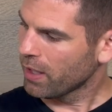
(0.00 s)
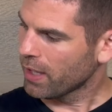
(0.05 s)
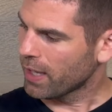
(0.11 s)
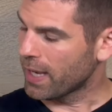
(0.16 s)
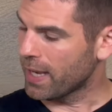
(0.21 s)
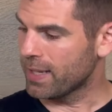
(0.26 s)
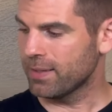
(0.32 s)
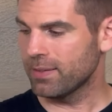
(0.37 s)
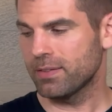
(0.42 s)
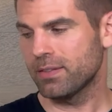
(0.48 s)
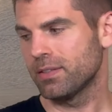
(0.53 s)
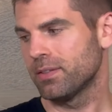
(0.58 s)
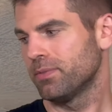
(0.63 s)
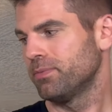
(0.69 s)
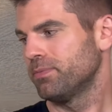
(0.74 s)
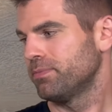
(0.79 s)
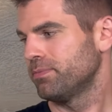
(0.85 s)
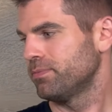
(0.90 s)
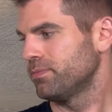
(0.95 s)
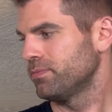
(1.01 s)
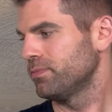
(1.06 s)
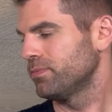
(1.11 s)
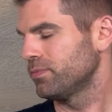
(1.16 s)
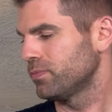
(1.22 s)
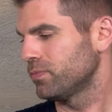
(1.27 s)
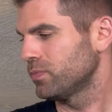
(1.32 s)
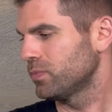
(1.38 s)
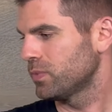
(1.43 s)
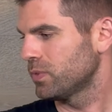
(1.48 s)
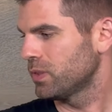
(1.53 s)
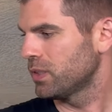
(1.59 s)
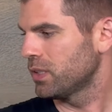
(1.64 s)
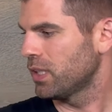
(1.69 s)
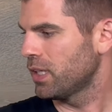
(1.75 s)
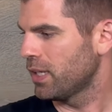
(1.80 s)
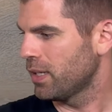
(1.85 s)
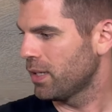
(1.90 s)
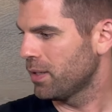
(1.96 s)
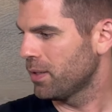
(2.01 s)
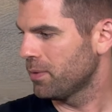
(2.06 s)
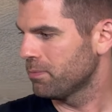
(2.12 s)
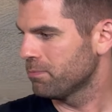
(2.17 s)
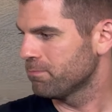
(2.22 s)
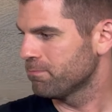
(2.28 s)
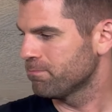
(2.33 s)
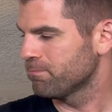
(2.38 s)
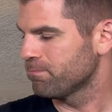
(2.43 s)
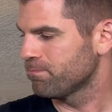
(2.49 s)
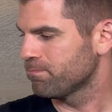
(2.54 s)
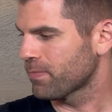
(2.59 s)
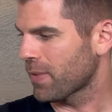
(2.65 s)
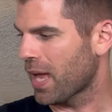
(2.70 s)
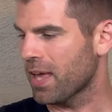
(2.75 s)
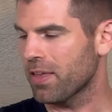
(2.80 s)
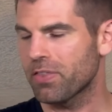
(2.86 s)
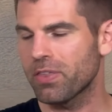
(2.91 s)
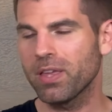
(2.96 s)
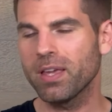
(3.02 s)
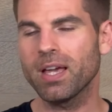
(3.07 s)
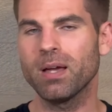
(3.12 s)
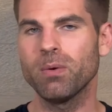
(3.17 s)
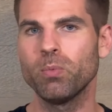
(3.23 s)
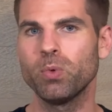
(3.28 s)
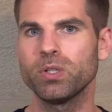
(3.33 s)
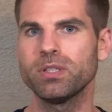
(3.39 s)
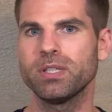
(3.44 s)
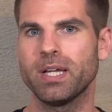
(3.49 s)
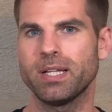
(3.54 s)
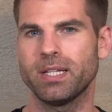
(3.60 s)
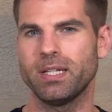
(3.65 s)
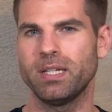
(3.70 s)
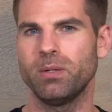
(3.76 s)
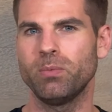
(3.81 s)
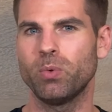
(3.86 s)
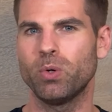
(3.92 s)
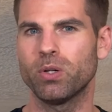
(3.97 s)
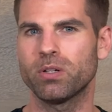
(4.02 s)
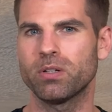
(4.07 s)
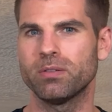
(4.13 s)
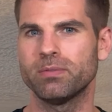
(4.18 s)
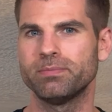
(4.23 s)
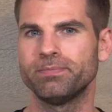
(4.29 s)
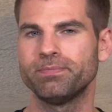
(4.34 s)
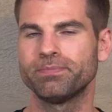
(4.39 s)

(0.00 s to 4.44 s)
And um, I think I wouldn't add any water.